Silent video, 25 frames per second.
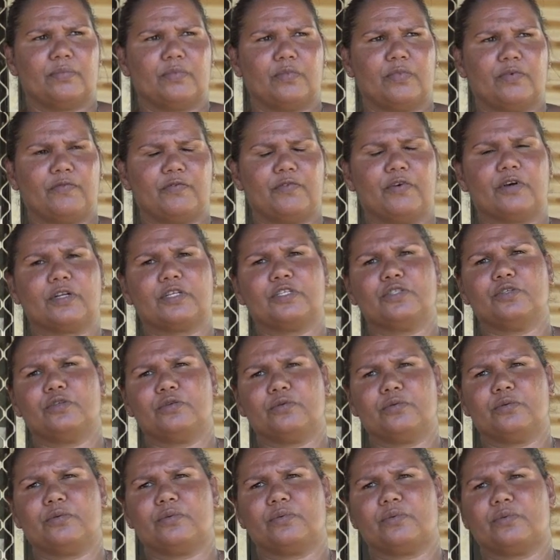we've got
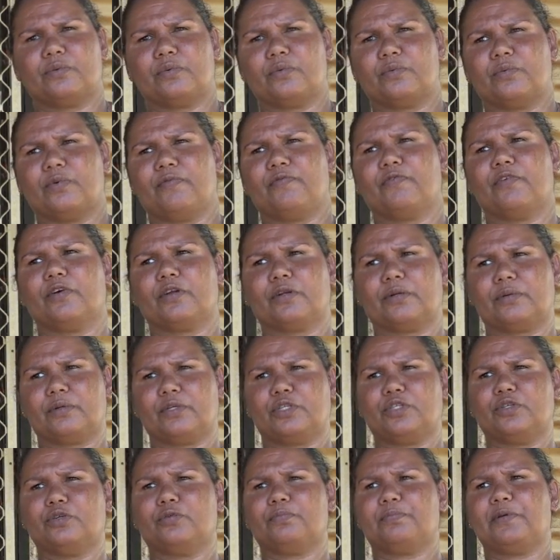
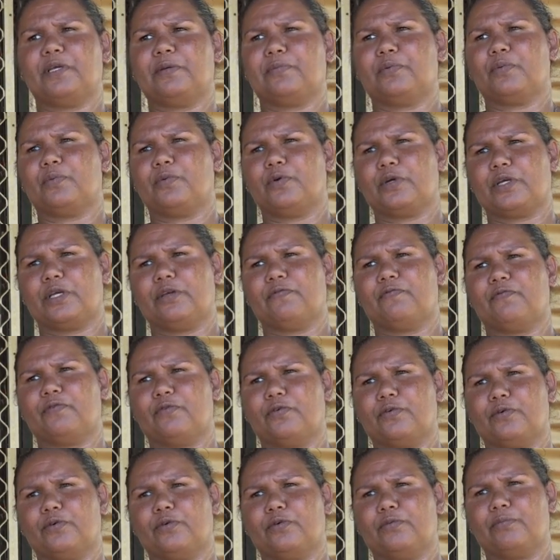two people working
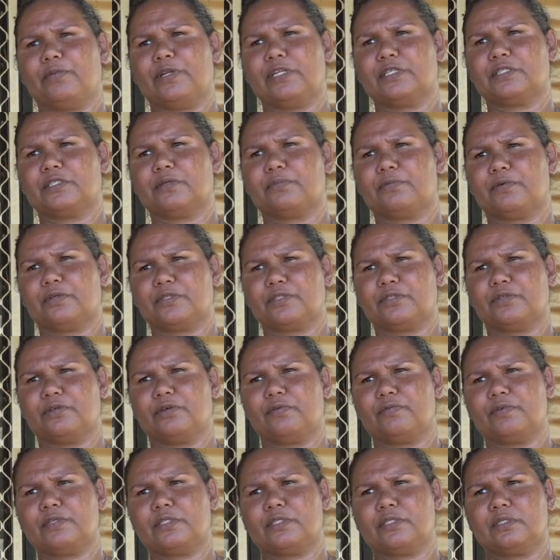for municipal
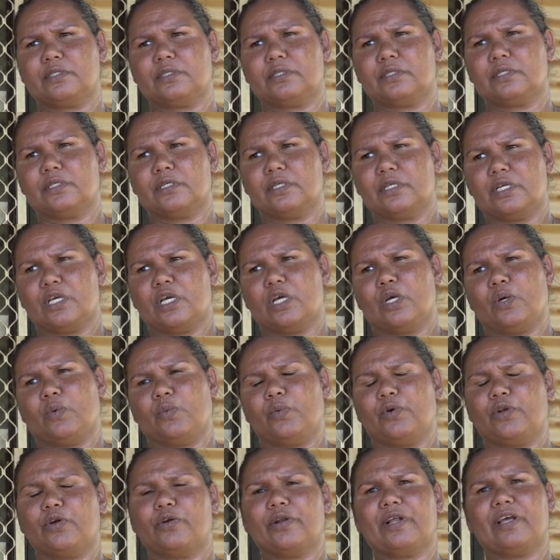service.
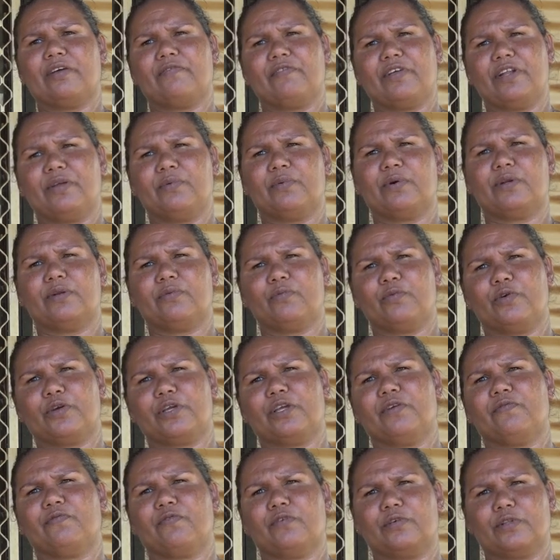We don't have anyone
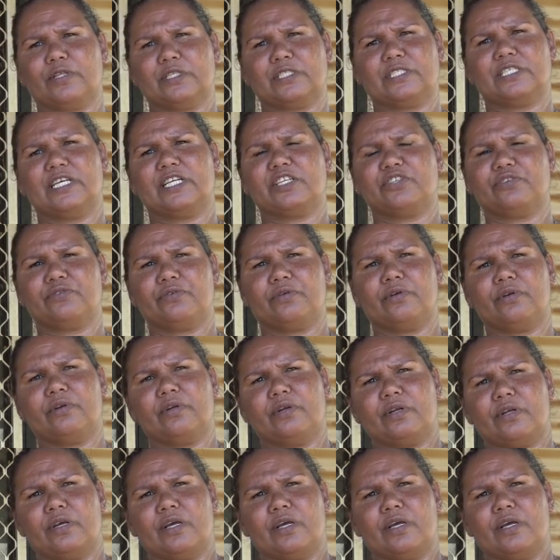working for the central.